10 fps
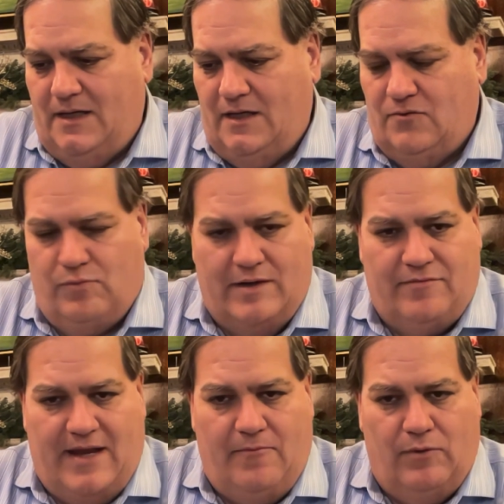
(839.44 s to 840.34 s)
what
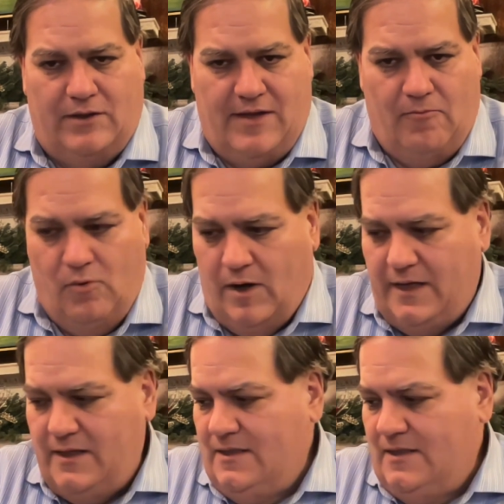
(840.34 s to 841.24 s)
they want,
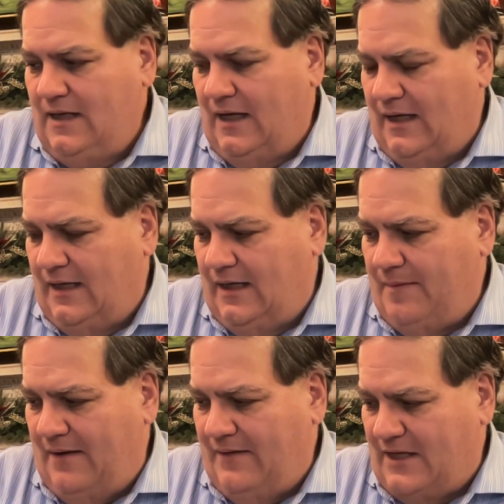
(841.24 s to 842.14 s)

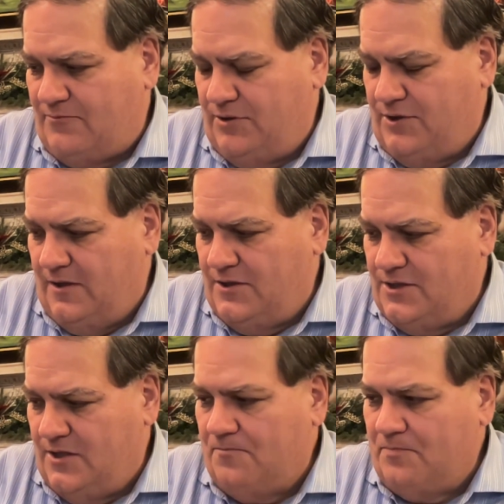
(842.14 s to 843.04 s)
and that's what they're going to
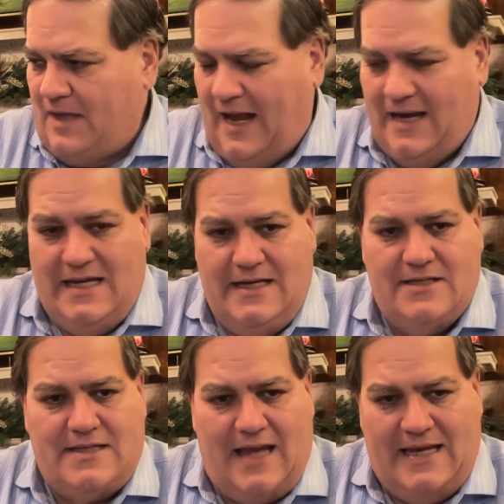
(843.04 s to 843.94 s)
do. And
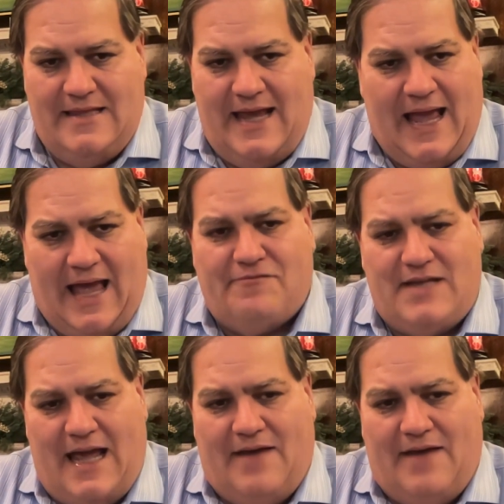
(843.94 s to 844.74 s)
they have to have